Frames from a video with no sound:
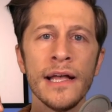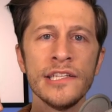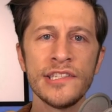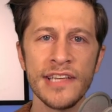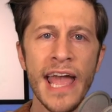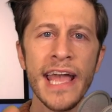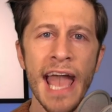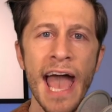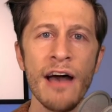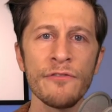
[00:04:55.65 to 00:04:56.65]
Saying
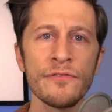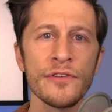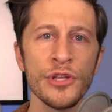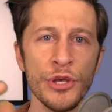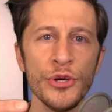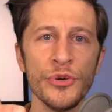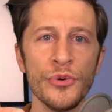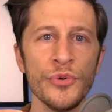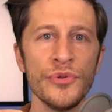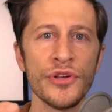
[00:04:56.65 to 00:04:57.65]
F
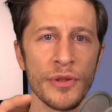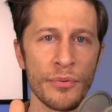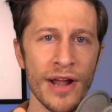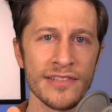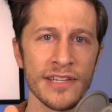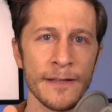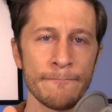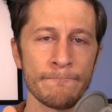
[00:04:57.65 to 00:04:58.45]
you to the president